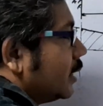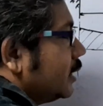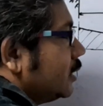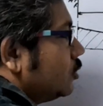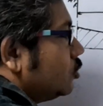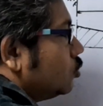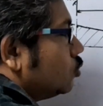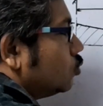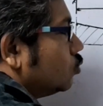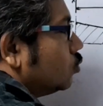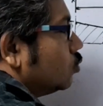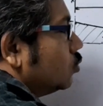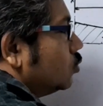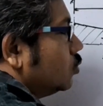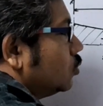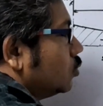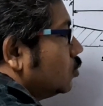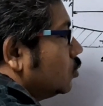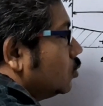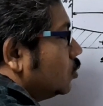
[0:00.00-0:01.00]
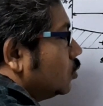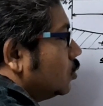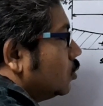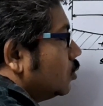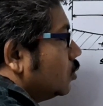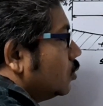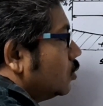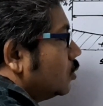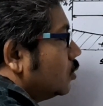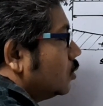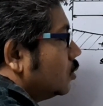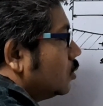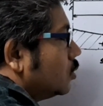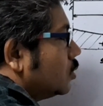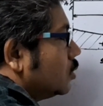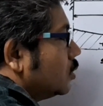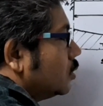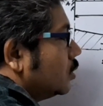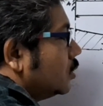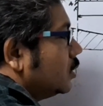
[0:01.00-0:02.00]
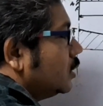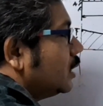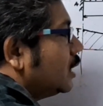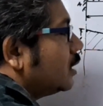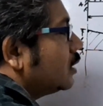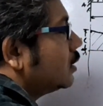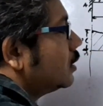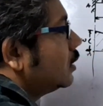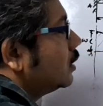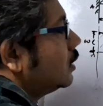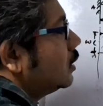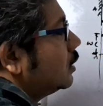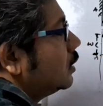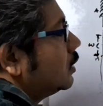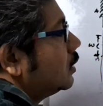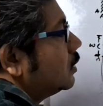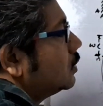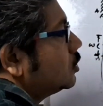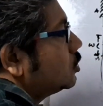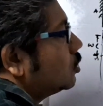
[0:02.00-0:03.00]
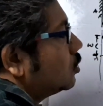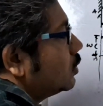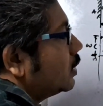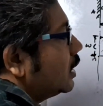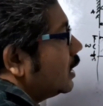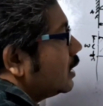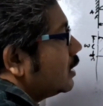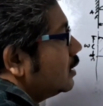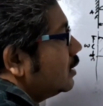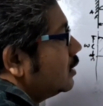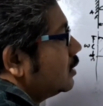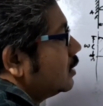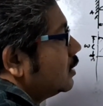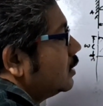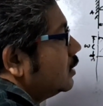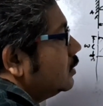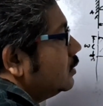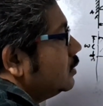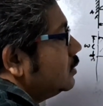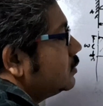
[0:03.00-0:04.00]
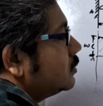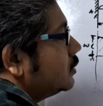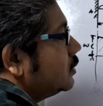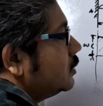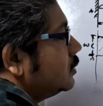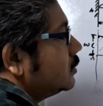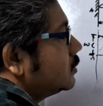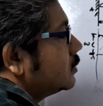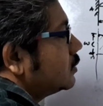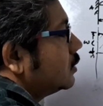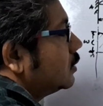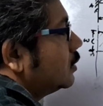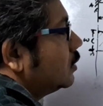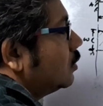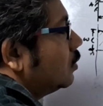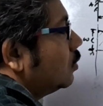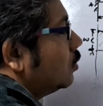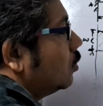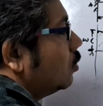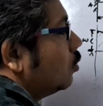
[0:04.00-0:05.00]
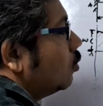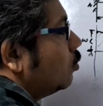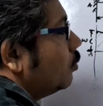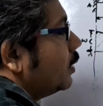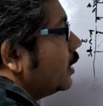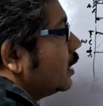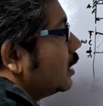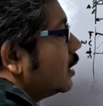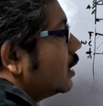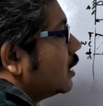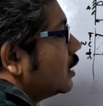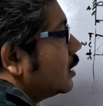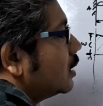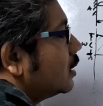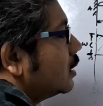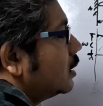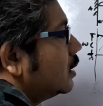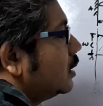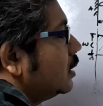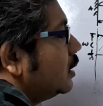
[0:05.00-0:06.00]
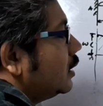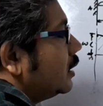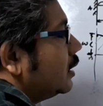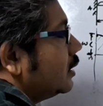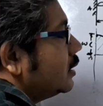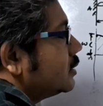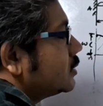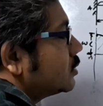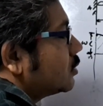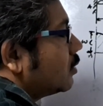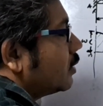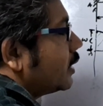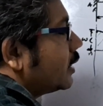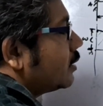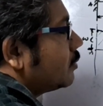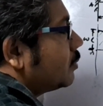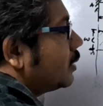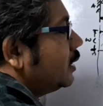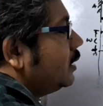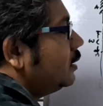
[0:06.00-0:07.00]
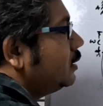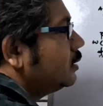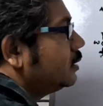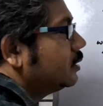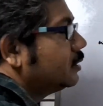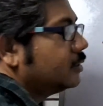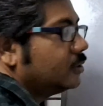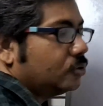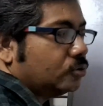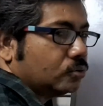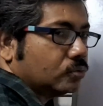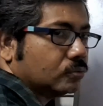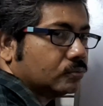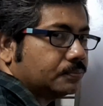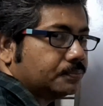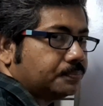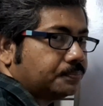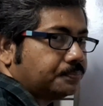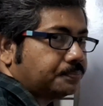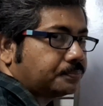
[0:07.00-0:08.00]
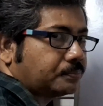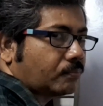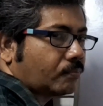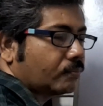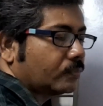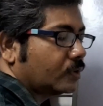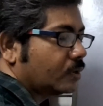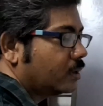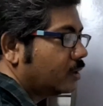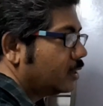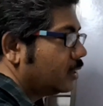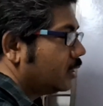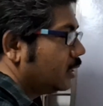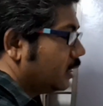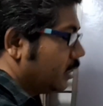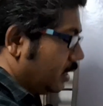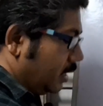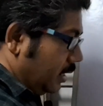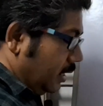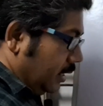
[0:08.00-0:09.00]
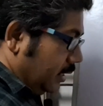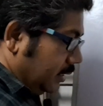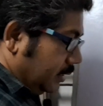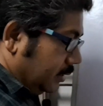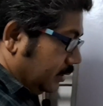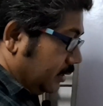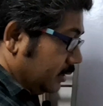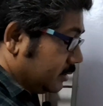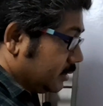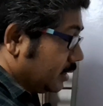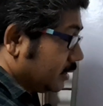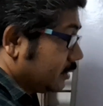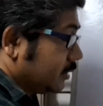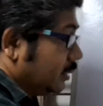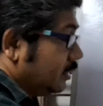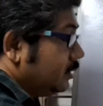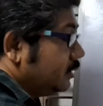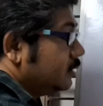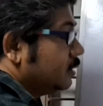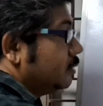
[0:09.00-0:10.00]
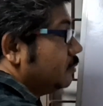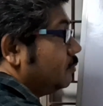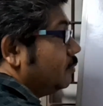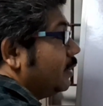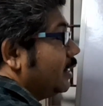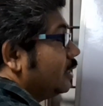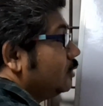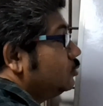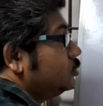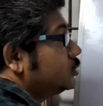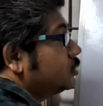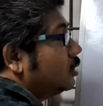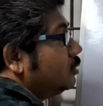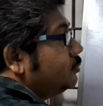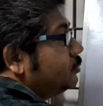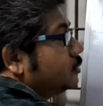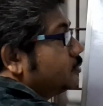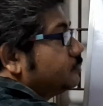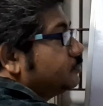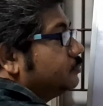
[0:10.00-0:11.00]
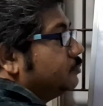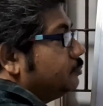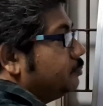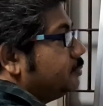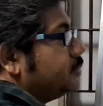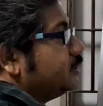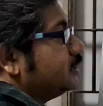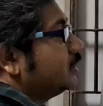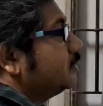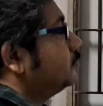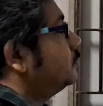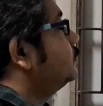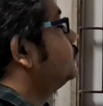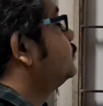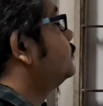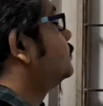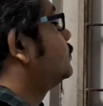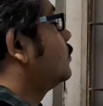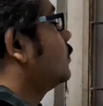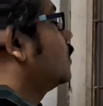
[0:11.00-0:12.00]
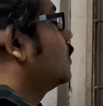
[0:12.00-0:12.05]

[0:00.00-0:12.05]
by 2. Yeah, so here this is omega L square by 2. These are the values of Bm.